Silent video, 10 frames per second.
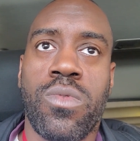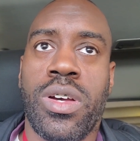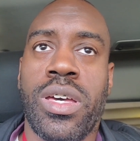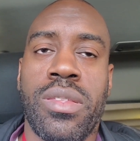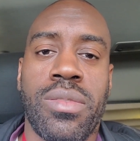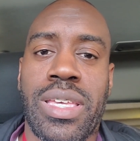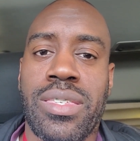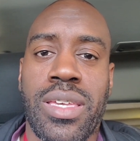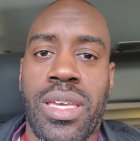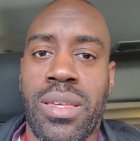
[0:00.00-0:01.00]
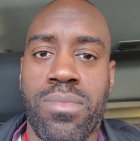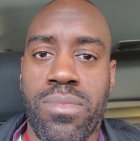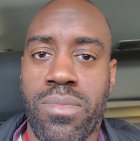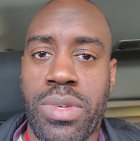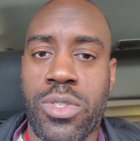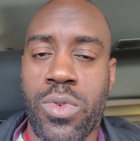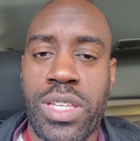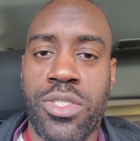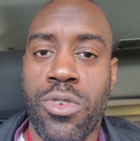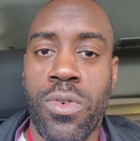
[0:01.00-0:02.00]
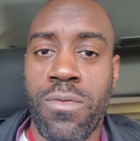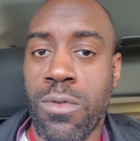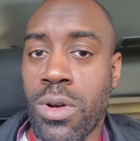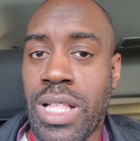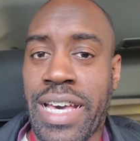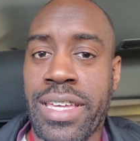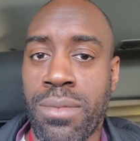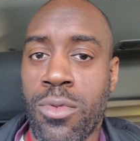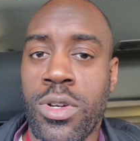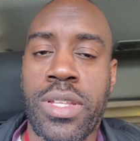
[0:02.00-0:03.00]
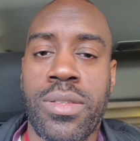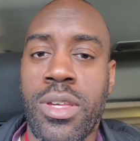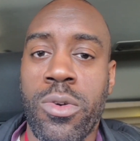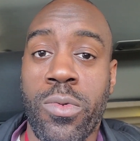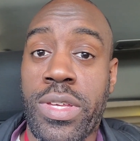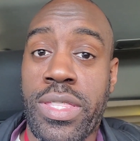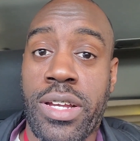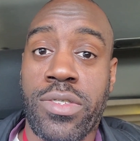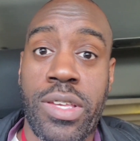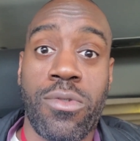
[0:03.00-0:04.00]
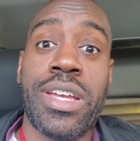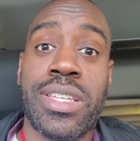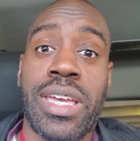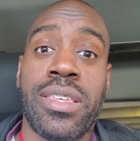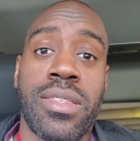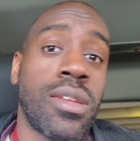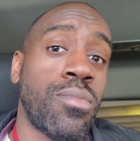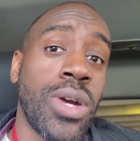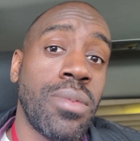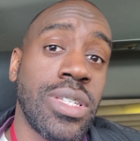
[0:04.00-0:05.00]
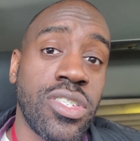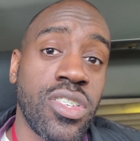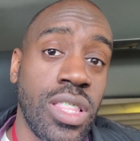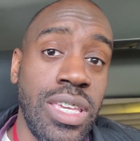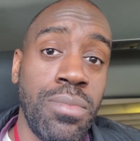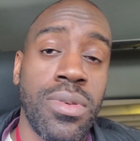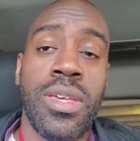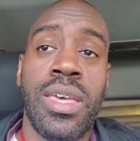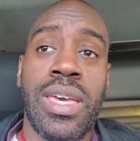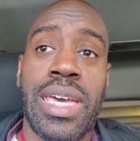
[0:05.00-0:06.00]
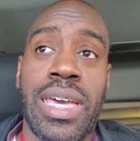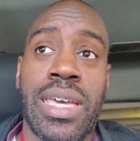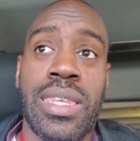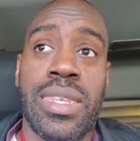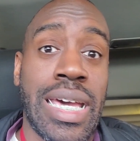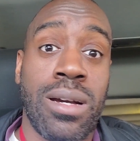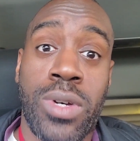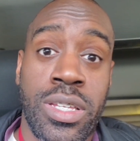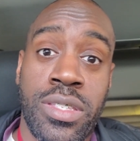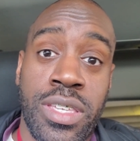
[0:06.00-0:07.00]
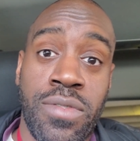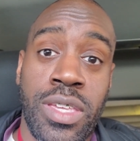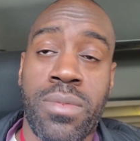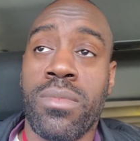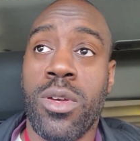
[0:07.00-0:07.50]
run, let's say, between 2 and 4 o'clock in the morning, when there's a great chance that I'm probably asleep and not watching TV.